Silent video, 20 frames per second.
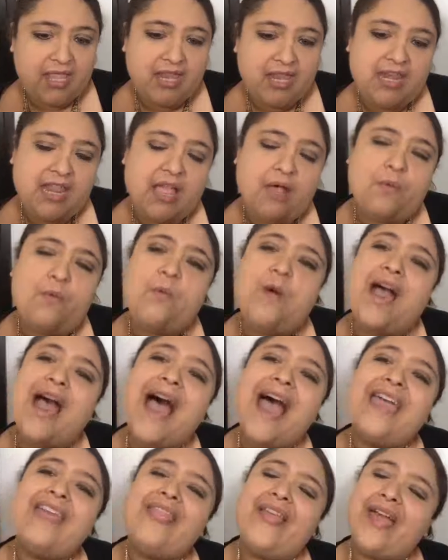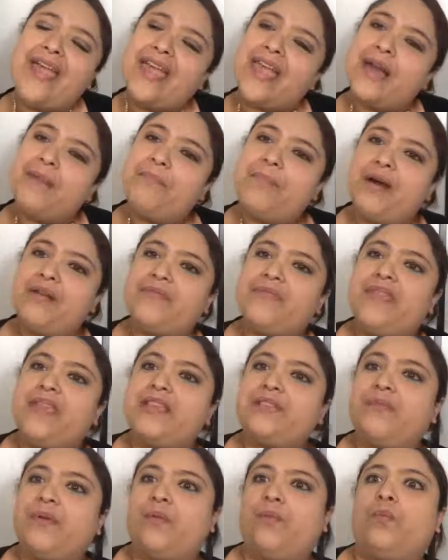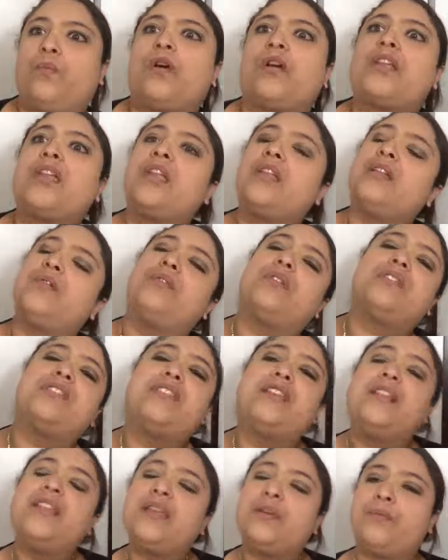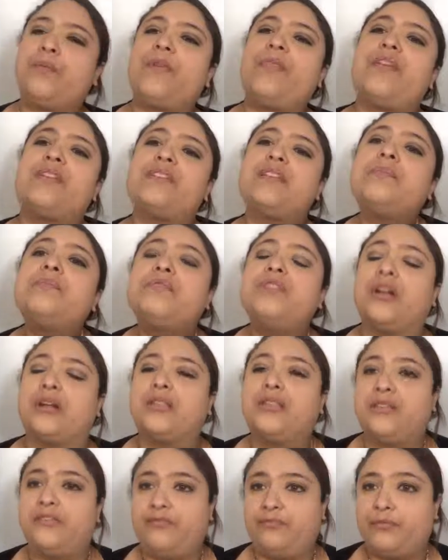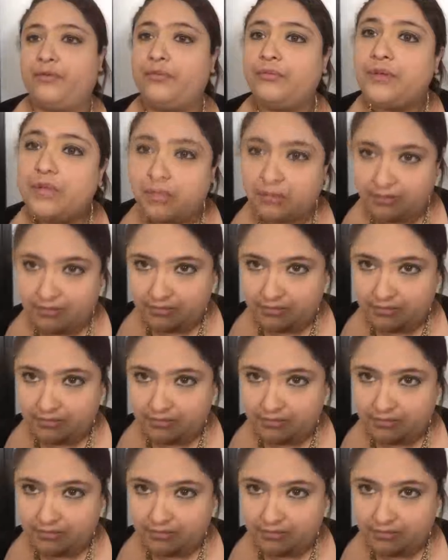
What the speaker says: Now, what I like about this when working or dealing with a subjunctive mood